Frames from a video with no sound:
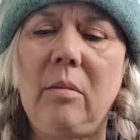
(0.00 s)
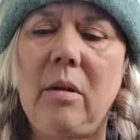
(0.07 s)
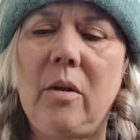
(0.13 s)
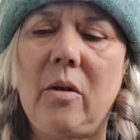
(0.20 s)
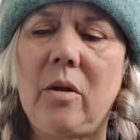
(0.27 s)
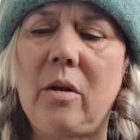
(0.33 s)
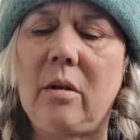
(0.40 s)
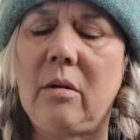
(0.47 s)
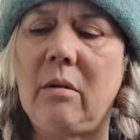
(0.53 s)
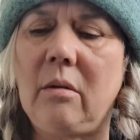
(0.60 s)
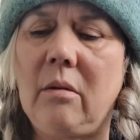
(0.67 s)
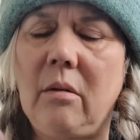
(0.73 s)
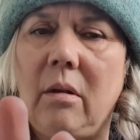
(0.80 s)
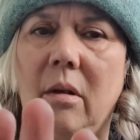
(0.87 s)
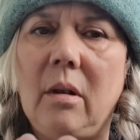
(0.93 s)
which
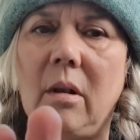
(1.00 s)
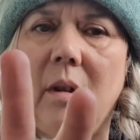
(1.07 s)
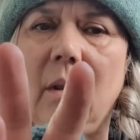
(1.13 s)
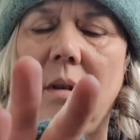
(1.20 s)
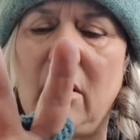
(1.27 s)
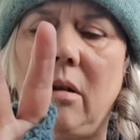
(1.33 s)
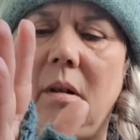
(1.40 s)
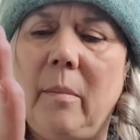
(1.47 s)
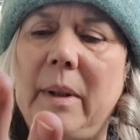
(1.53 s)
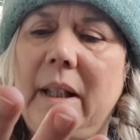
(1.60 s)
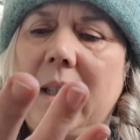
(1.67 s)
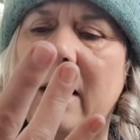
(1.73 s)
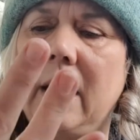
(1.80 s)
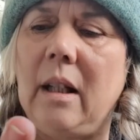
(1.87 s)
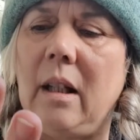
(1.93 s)
are a
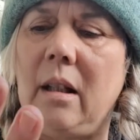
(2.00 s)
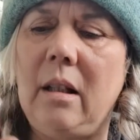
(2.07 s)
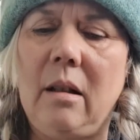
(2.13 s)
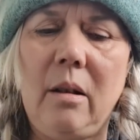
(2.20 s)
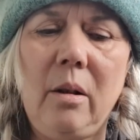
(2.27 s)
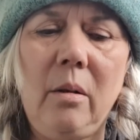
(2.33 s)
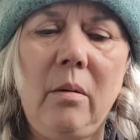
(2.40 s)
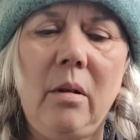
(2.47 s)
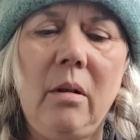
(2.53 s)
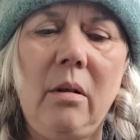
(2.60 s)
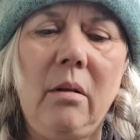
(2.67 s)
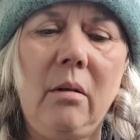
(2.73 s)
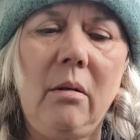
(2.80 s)
bit tatty now and